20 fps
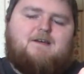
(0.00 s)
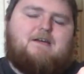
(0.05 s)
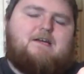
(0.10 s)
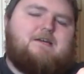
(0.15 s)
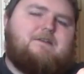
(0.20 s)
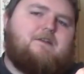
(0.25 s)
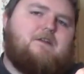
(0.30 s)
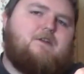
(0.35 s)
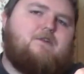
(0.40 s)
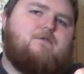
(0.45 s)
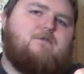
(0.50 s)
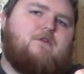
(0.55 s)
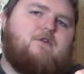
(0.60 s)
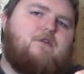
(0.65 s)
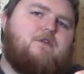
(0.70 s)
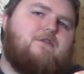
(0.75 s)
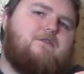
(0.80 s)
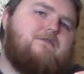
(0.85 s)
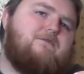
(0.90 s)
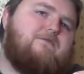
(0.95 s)
And they do
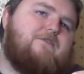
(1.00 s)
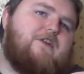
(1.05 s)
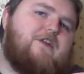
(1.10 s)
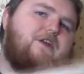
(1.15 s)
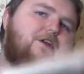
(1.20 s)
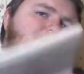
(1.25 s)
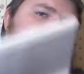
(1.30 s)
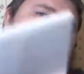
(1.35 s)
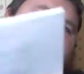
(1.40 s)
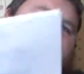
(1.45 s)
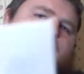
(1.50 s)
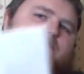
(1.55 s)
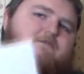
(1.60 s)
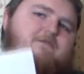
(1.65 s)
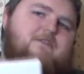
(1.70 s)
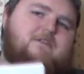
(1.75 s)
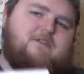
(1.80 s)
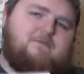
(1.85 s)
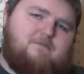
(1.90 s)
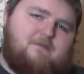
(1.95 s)
include a video
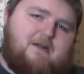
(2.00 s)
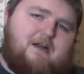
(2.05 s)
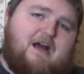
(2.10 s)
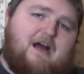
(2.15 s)
series, but